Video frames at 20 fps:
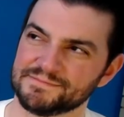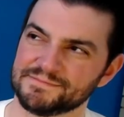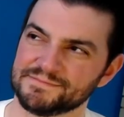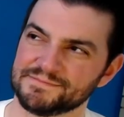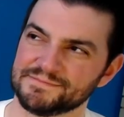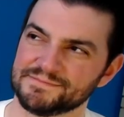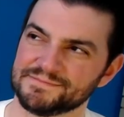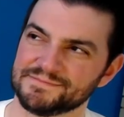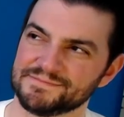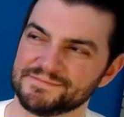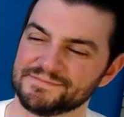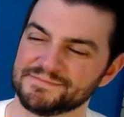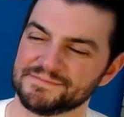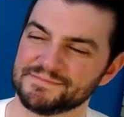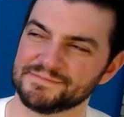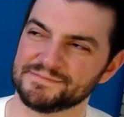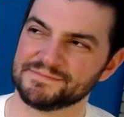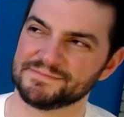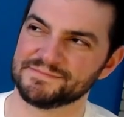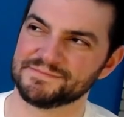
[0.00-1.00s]

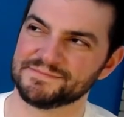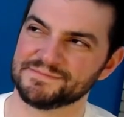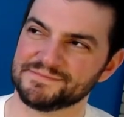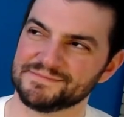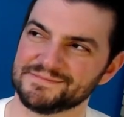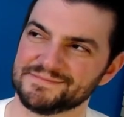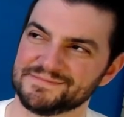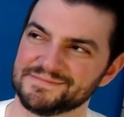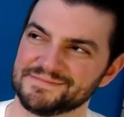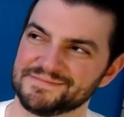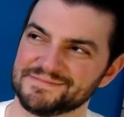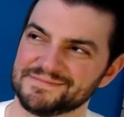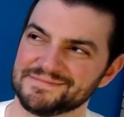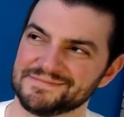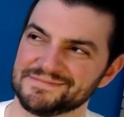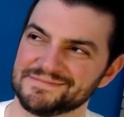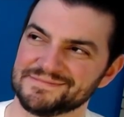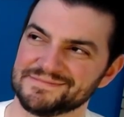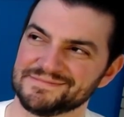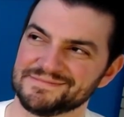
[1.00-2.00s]

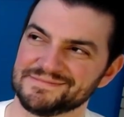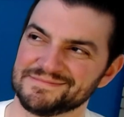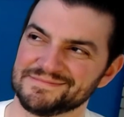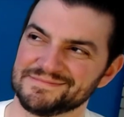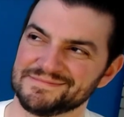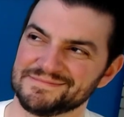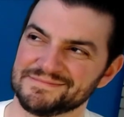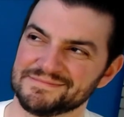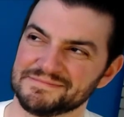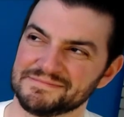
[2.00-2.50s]
(not speaking)